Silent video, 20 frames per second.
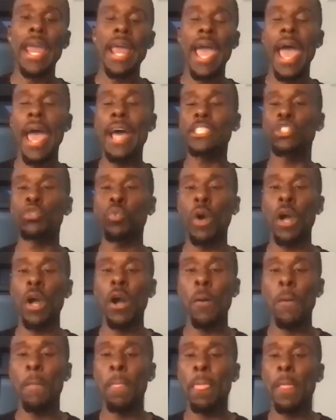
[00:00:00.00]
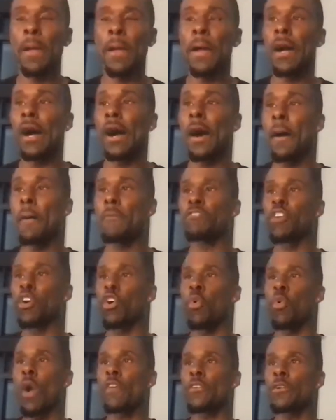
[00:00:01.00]
as well for
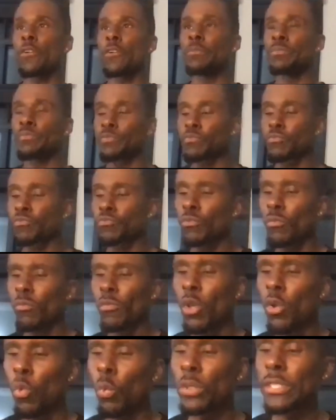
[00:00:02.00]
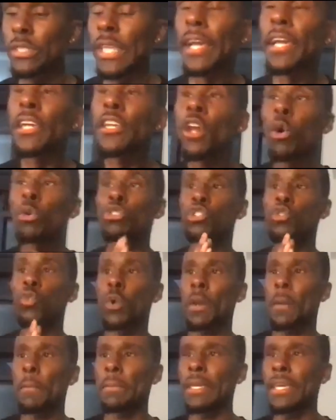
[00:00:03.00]
whoever was taking notes. You want
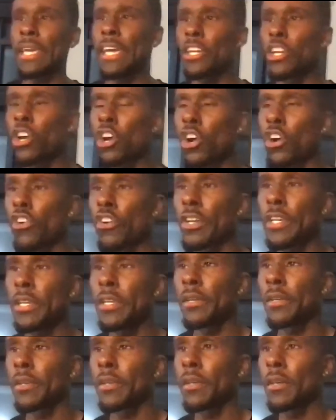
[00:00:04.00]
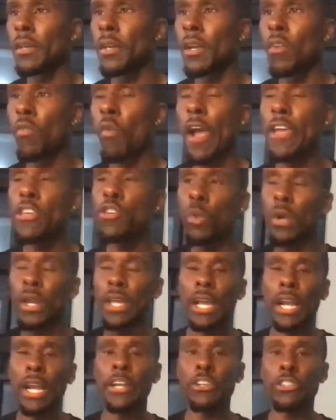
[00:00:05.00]
to be in a hurry, right? You want to
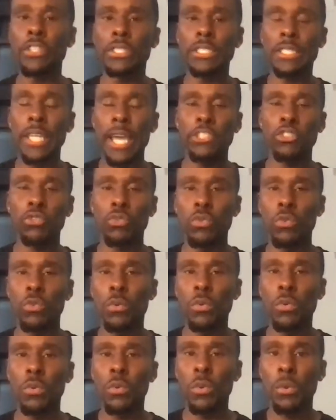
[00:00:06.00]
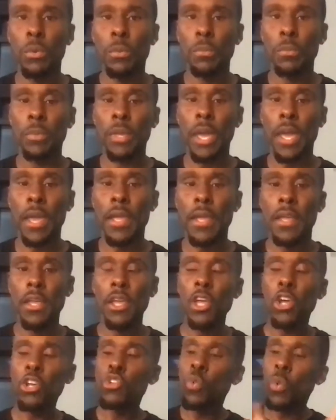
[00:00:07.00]
clear the schedule, okay?
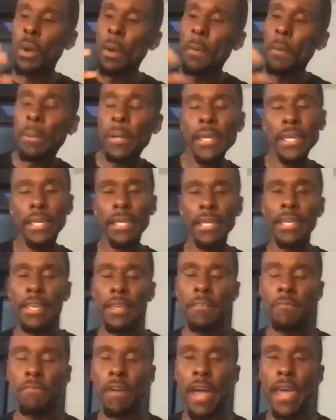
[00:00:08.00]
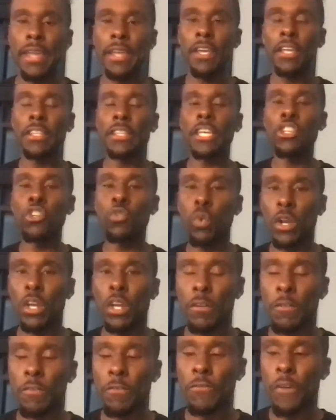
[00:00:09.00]
You want to peek an invite, then you want to
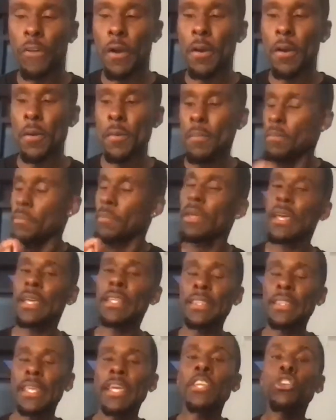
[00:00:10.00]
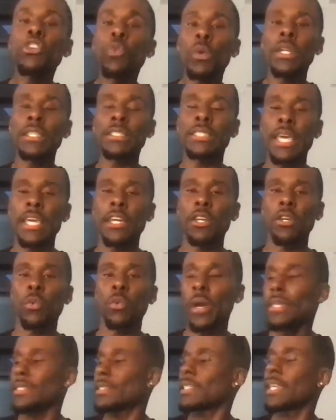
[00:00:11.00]
confirm, and then you want to take it
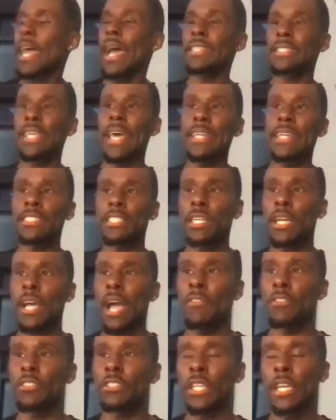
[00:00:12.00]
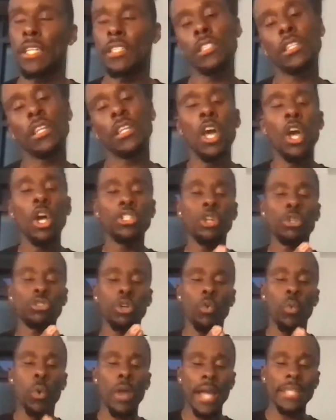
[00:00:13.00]
away / exit the conversation. So
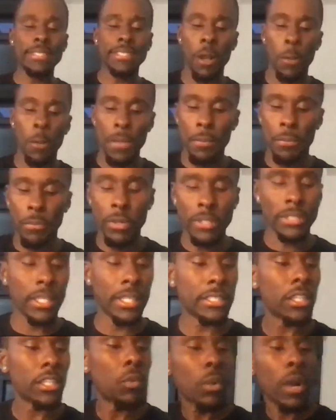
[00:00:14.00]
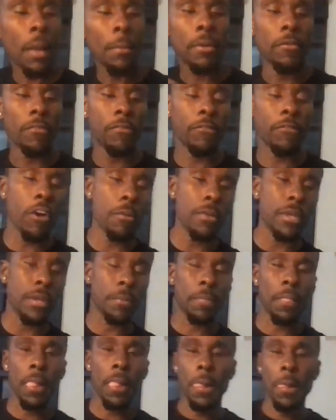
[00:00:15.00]
what I tell people is, listen, when I'm confirming,
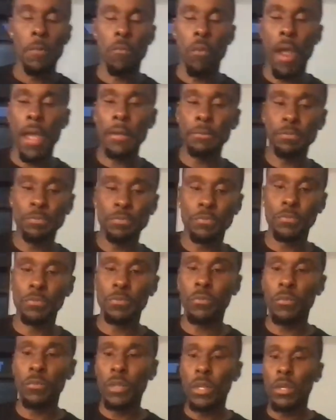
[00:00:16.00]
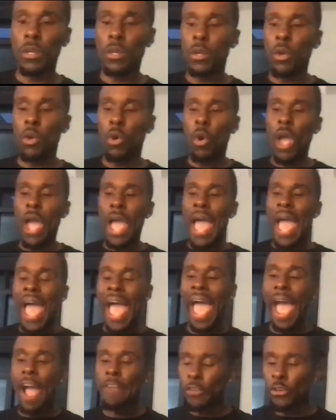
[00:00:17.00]
right?
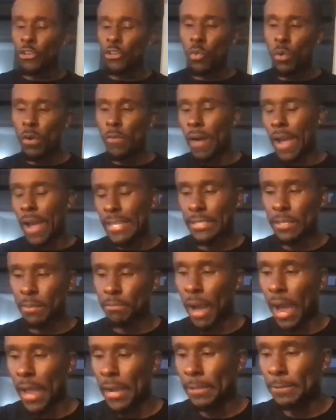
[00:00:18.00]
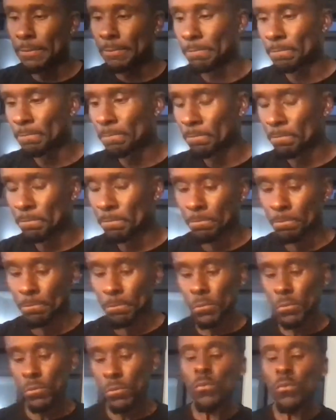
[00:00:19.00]
After you invite somebody,
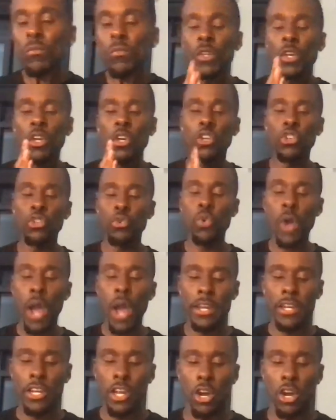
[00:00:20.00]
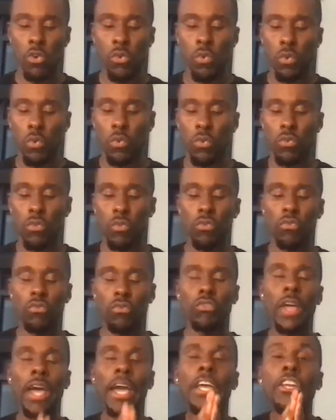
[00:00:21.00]
you got to know
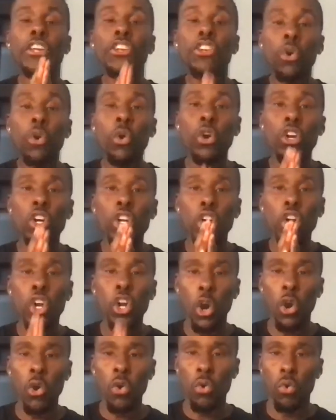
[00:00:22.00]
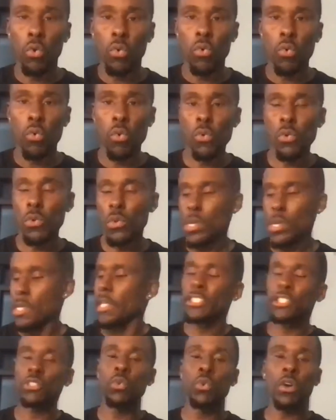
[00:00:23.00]
that your goal
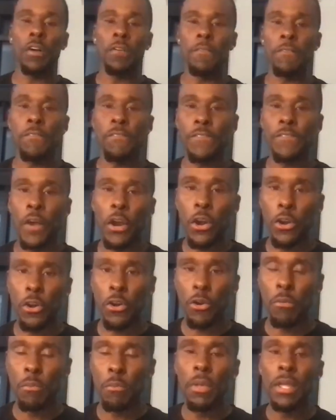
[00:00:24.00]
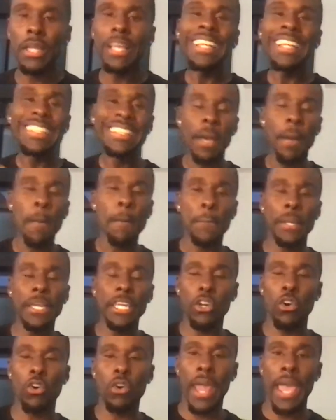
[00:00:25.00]
is to confirm them being
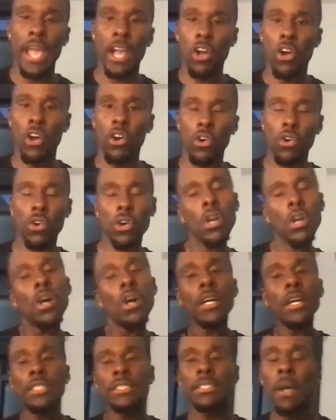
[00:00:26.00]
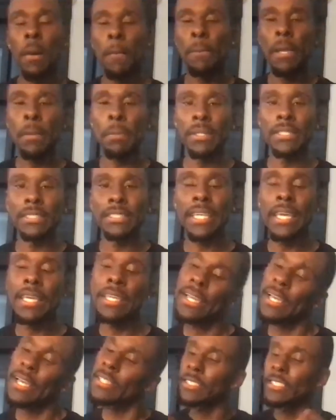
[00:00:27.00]
on that call. Because some people will say
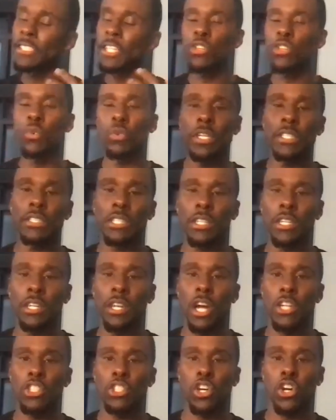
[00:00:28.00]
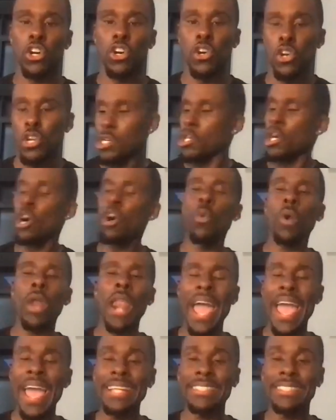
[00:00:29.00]
yes, then you'll get to the launch call. Oh, well, I
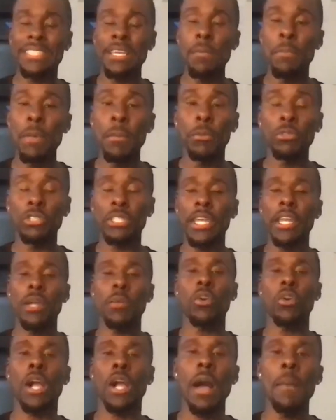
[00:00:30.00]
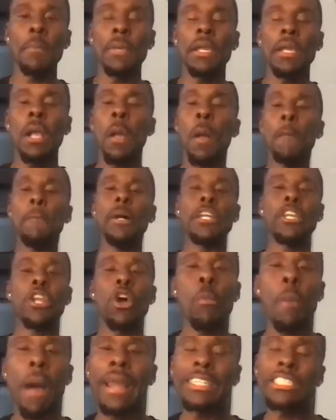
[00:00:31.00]
had 10 people say they were coming, but
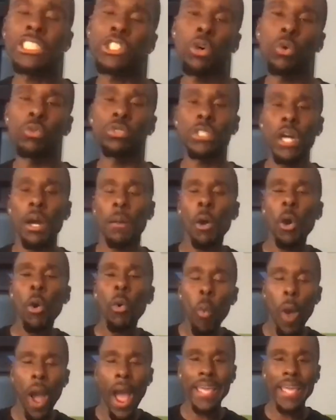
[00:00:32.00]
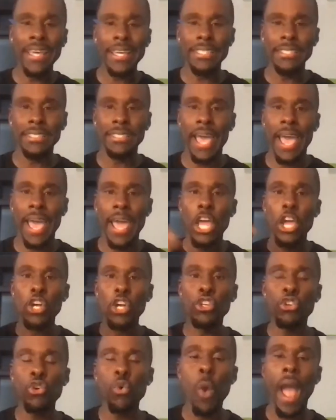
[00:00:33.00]
nobody shows up. Why is that?
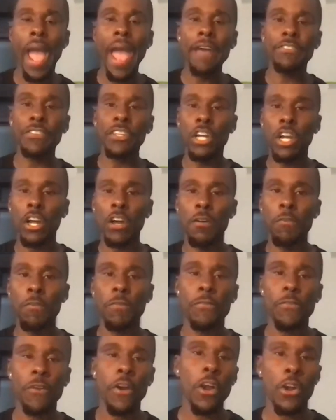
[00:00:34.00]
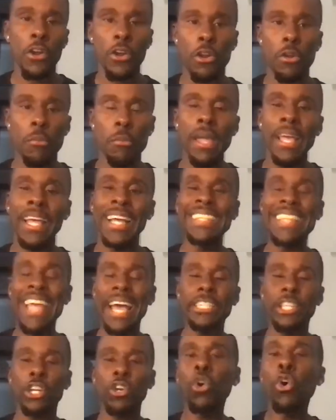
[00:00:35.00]
You have to confirm
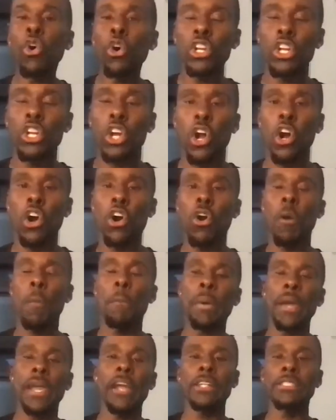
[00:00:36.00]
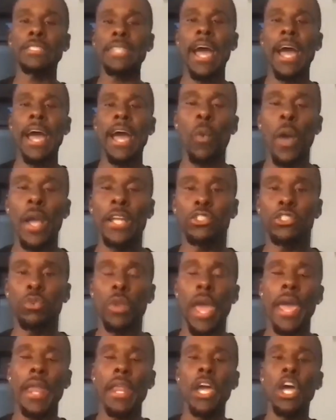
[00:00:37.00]
that they're on the call. Paris, how do I do
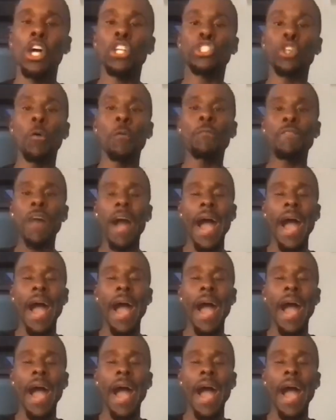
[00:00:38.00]
that? So